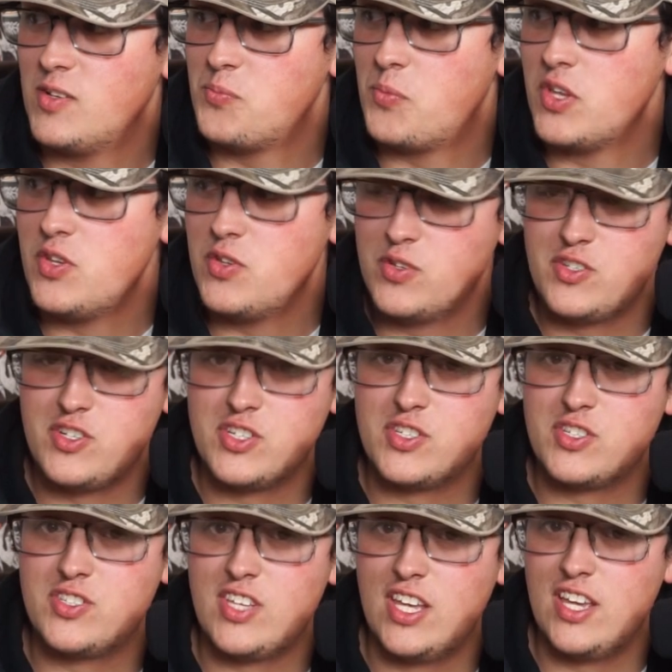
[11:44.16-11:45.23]
But you
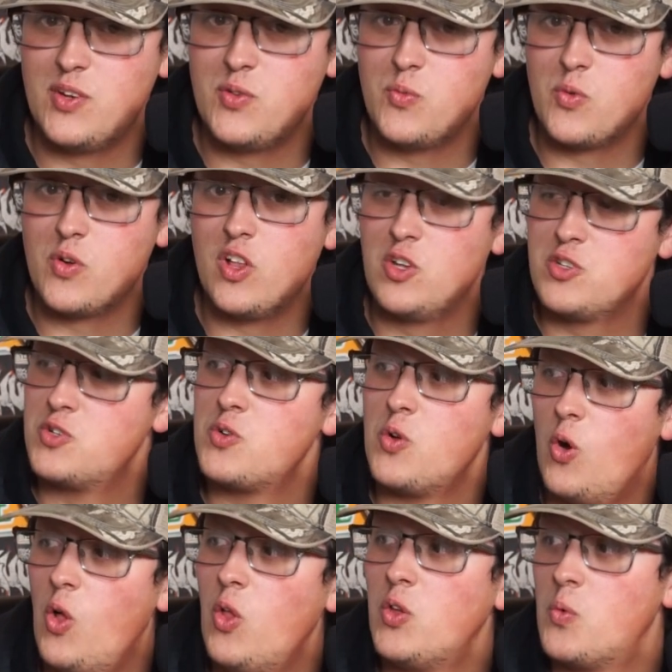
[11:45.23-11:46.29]
just said closer to a
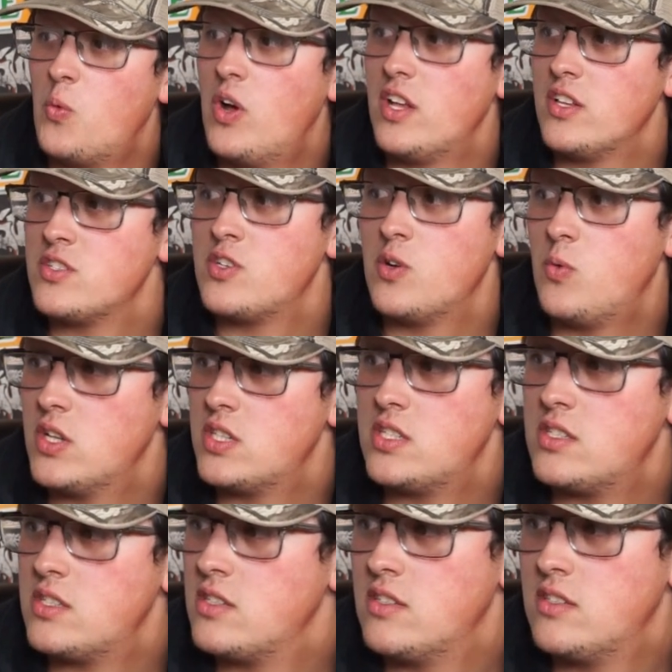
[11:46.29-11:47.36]
hole-in-one. So
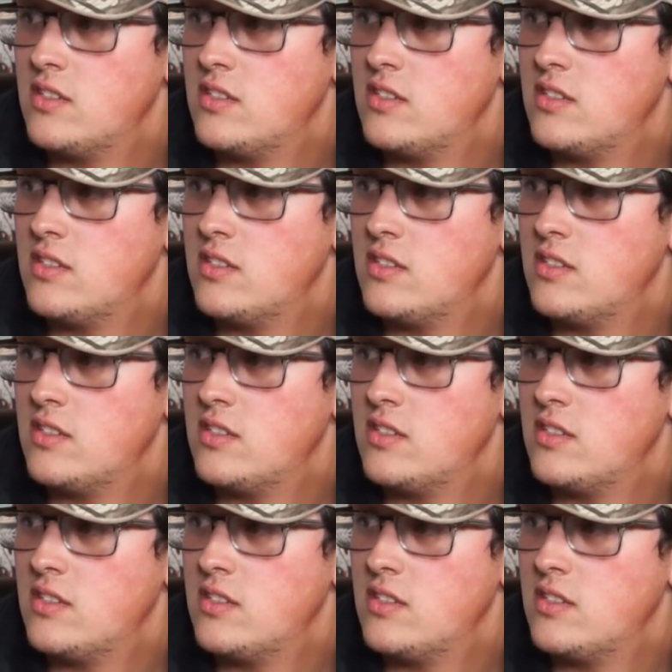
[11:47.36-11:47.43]
what's...